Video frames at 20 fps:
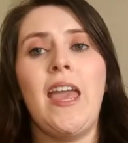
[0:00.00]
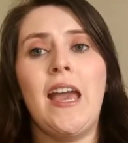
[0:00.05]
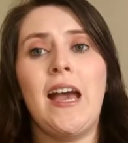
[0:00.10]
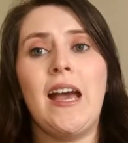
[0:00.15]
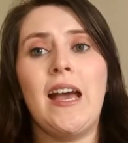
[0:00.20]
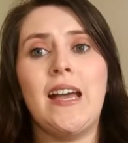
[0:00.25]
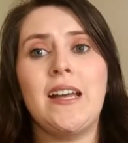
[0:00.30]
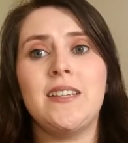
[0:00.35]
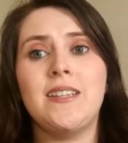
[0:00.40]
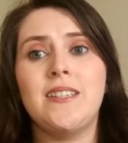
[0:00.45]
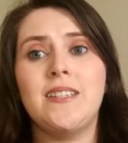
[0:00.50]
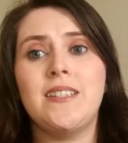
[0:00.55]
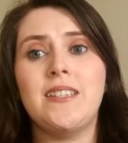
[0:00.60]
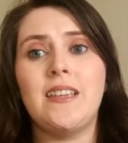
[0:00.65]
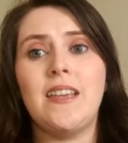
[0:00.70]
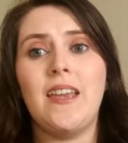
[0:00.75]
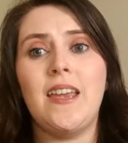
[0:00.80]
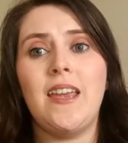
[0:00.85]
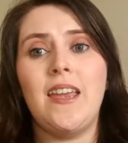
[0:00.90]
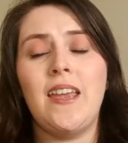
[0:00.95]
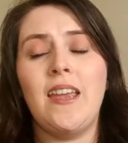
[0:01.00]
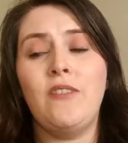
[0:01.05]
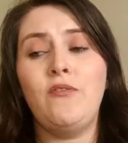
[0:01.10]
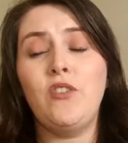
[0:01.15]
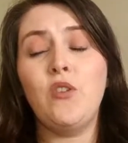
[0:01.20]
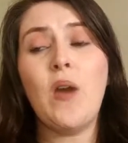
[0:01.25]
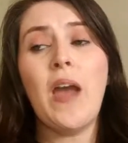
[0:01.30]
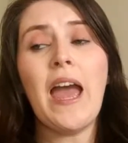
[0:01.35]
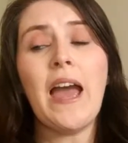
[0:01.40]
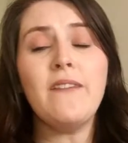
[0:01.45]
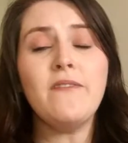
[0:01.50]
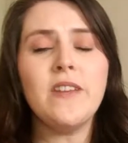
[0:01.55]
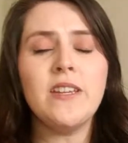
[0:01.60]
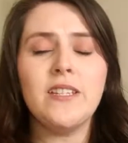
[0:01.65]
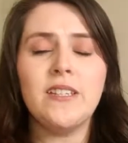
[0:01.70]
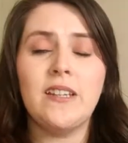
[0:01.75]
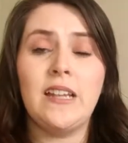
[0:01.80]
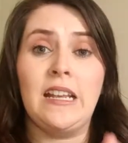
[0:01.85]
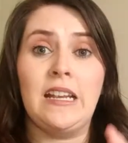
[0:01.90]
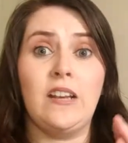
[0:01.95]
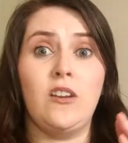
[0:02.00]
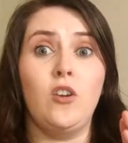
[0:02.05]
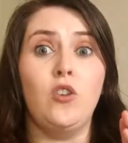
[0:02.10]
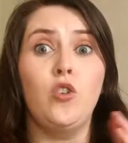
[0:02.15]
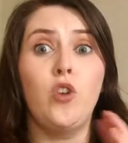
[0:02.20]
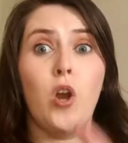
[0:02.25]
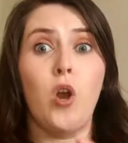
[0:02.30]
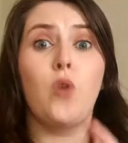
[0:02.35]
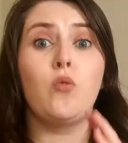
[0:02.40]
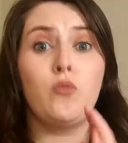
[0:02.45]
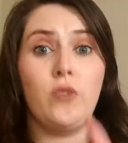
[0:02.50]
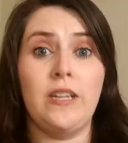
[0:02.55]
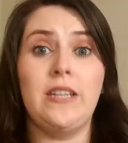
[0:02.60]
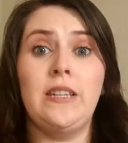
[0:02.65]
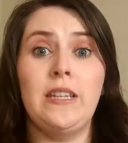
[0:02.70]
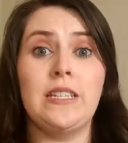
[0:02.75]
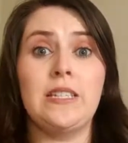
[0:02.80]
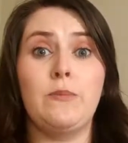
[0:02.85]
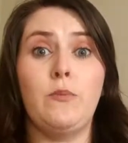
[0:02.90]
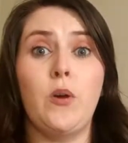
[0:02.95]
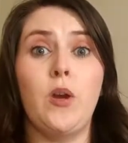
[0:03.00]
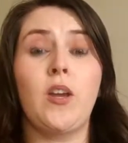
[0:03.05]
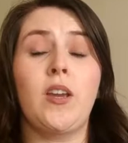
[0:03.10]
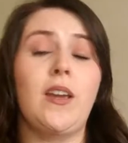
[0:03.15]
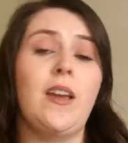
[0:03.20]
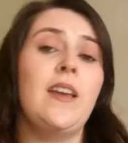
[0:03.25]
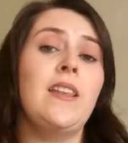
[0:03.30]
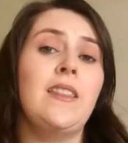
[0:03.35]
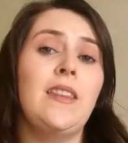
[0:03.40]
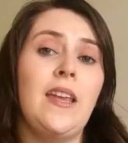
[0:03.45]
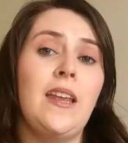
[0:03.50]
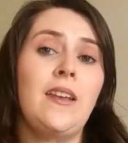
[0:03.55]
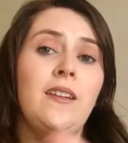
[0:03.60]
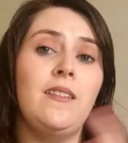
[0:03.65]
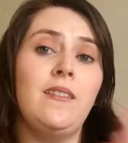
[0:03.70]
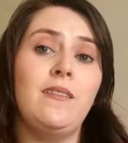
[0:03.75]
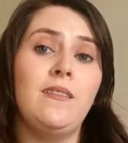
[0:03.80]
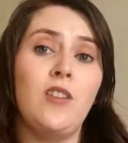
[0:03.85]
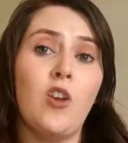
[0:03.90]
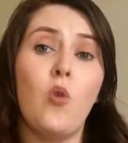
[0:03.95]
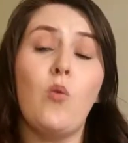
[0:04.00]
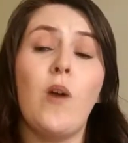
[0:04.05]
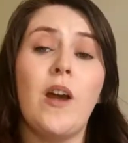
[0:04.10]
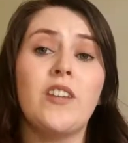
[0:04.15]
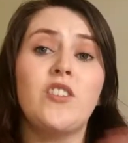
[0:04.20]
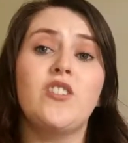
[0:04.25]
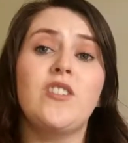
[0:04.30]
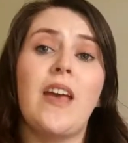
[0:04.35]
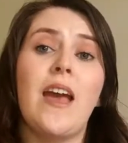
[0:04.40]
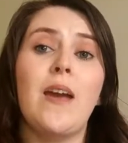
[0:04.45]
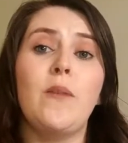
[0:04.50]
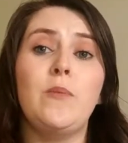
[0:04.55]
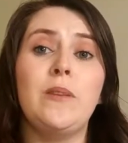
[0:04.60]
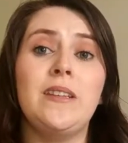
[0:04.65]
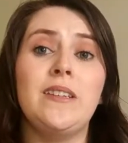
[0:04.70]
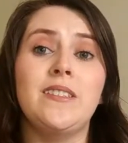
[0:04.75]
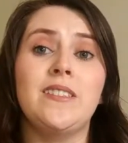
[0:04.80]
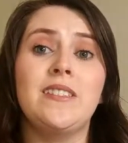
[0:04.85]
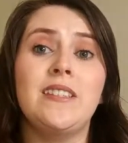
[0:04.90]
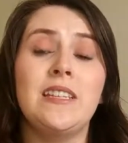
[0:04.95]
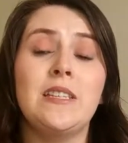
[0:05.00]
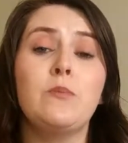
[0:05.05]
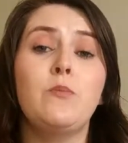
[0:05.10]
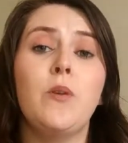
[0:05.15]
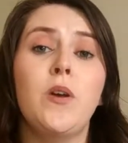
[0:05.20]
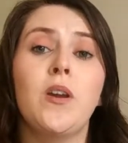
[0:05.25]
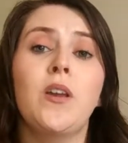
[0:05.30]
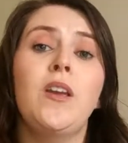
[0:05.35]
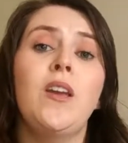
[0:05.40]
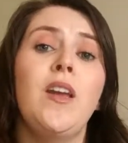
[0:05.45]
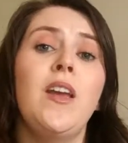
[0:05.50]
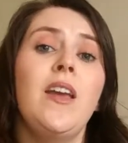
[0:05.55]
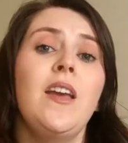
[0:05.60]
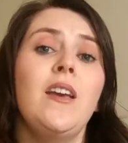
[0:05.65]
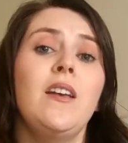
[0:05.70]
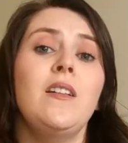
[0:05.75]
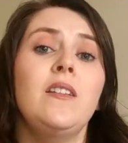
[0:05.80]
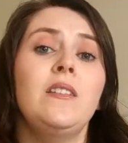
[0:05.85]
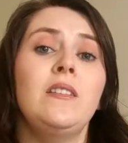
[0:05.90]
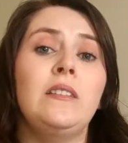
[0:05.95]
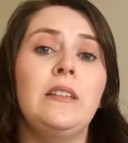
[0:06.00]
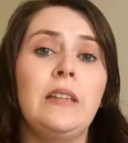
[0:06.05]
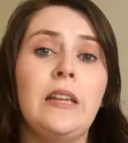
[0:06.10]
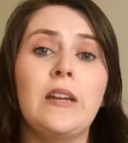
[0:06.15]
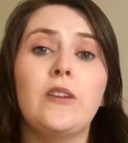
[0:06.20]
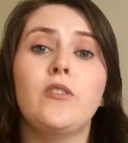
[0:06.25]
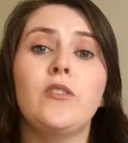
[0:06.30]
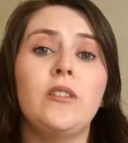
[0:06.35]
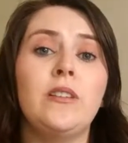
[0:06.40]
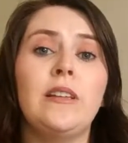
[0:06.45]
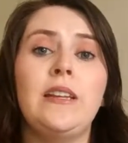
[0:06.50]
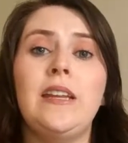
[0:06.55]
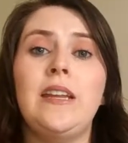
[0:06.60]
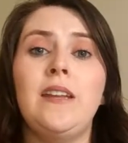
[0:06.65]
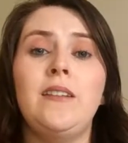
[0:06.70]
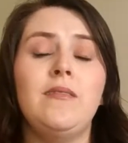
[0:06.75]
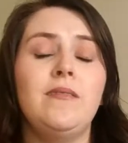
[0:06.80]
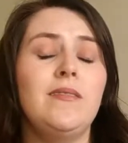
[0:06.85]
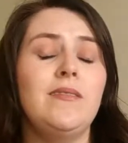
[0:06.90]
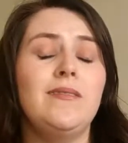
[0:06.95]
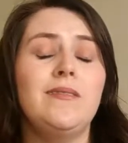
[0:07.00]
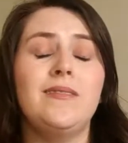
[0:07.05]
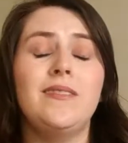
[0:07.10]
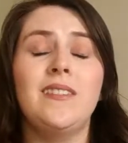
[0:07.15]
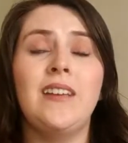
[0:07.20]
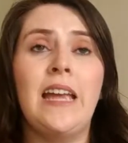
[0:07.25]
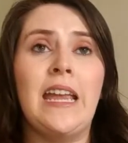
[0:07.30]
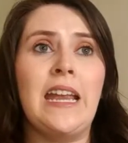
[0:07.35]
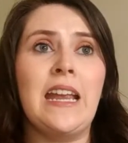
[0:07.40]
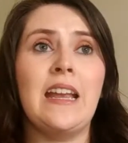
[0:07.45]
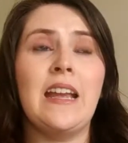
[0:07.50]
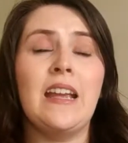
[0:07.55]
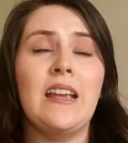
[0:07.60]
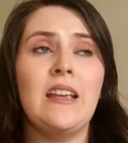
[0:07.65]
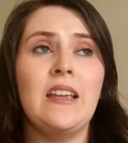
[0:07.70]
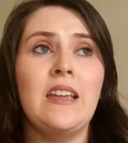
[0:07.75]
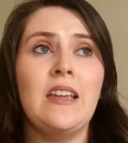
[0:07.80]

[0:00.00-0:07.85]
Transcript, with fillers: And if you haven't, like go read this book and then go watch that because this book literally like